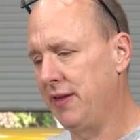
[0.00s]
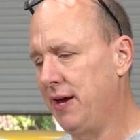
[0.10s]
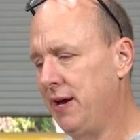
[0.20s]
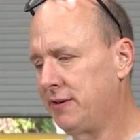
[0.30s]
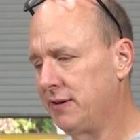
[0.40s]

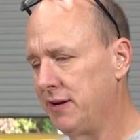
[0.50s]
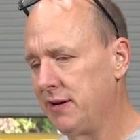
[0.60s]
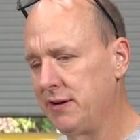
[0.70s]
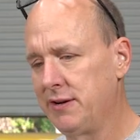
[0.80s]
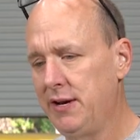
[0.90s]
that
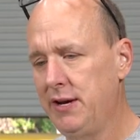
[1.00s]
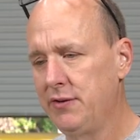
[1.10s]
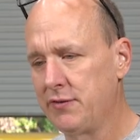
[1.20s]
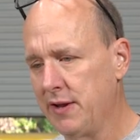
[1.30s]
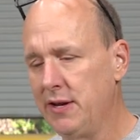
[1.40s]

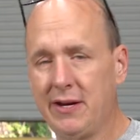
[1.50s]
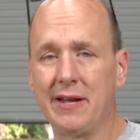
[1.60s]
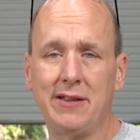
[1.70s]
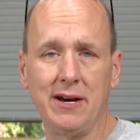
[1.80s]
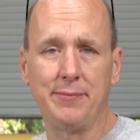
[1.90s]
you
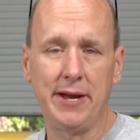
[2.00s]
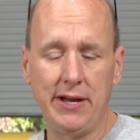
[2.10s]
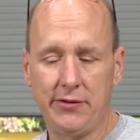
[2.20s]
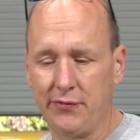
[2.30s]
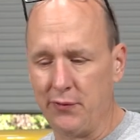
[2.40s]
get the
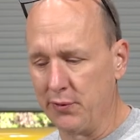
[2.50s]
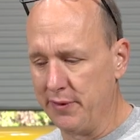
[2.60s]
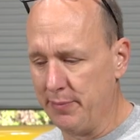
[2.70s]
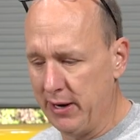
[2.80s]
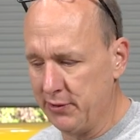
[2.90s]
updates for
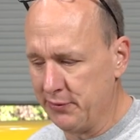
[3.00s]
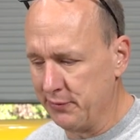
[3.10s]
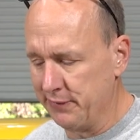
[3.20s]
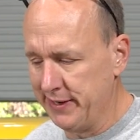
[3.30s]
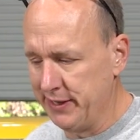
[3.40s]
the Power
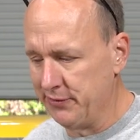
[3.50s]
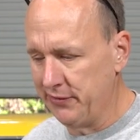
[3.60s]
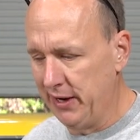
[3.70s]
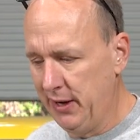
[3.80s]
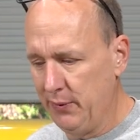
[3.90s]
Tour
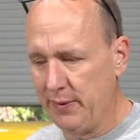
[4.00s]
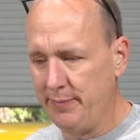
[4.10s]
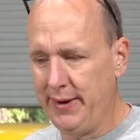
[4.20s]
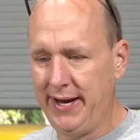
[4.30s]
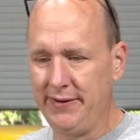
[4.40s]
videos. We
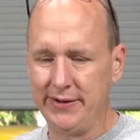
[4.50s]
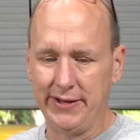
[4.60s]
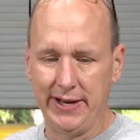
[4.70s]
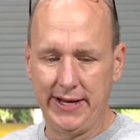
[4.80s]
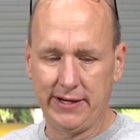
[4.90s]
may
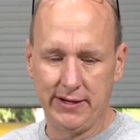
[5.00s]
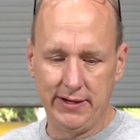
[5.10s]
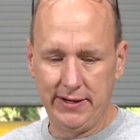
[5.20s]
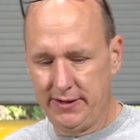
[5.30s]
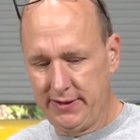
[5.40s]
even like
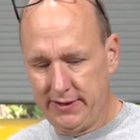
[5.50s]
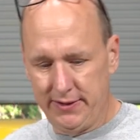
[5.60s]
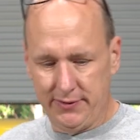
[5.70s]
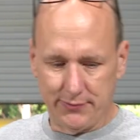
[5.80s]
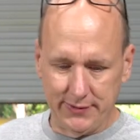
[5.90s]

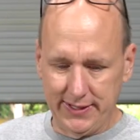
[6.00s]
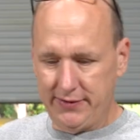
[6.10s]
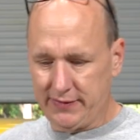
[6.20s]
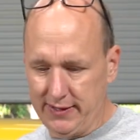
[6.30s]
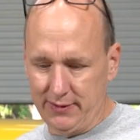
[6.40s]

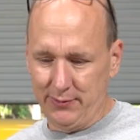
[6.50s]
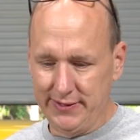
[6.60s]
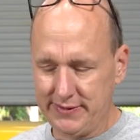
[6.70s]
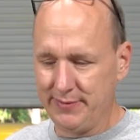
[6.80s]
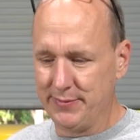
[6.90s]
release little
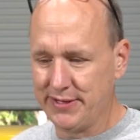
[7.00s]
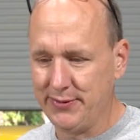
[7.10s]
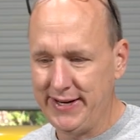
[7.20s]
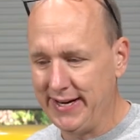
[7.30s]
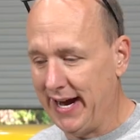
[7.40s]
ones in
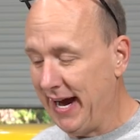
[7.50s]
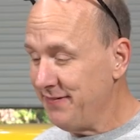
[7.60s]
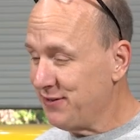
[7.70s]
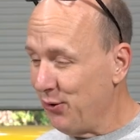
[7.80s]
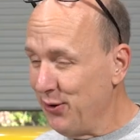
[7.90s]
between.
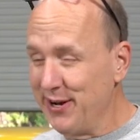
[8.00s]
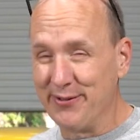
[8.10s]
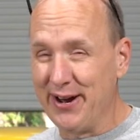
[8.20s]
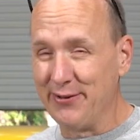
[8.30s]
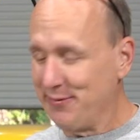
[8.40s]
I've toyed
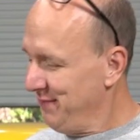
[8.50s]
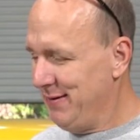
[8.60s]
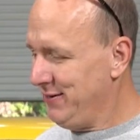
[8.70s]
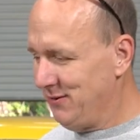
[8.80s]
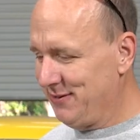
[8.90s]
around with
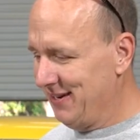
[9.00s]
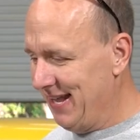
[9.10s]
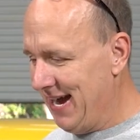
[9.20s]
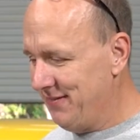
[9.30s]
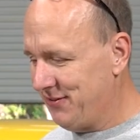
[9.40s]
maybe doing a
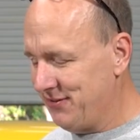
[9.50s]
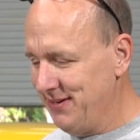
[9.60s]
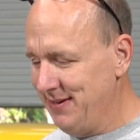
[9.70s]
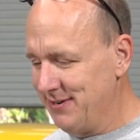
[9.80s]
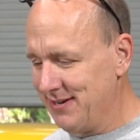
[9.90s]
live
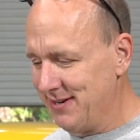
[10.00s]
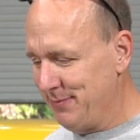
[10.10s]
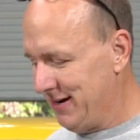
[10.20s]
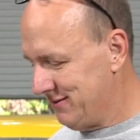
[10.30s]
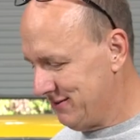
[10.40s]
stream during
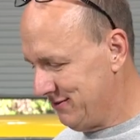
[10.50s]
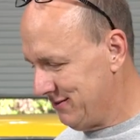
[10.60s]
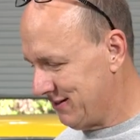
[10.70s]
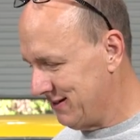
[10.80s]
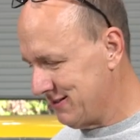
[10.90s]
Power
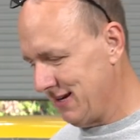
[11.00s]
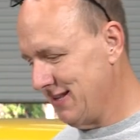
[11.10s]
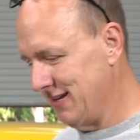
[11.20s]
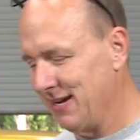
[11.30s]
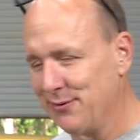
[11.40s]
Tour because I
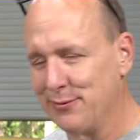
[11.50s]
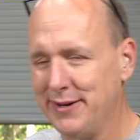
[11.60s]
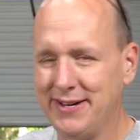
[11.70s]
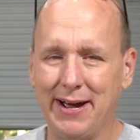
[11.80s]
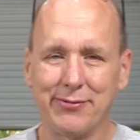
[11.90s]
think that would
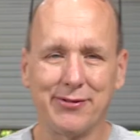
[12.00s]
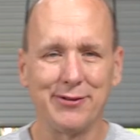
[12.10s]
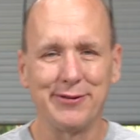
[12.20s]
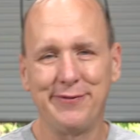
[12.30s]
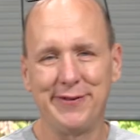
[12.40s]
be
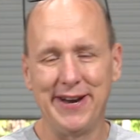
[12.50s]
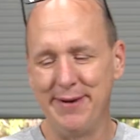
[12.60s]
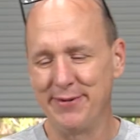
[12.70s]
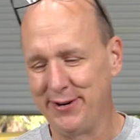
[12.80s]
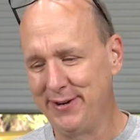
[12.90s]
absolutely
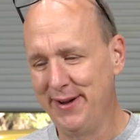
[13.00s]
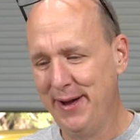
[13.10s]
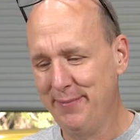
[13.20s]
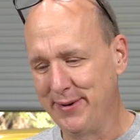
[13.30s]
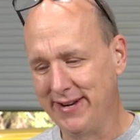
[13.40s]
phenomenal,
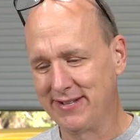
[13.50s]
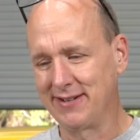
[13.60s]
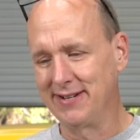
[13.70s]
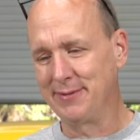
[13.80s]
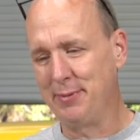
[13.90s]
but it's
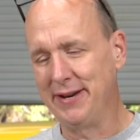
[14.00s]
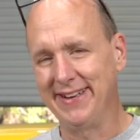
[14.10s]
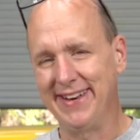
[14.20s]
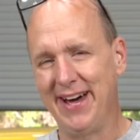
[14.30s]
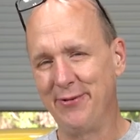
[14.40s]
going to depend
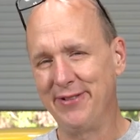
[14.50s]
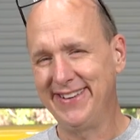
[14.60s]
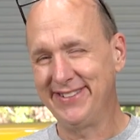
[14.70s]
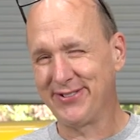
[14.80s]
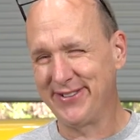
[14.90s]
on how
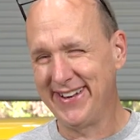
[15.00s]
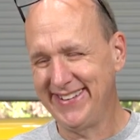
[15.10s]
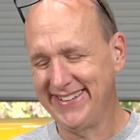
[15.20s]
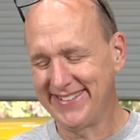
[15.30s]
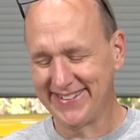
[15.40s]
the
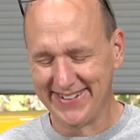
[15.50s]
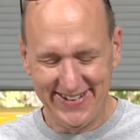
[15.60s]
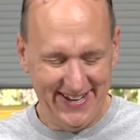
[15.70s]
internet is.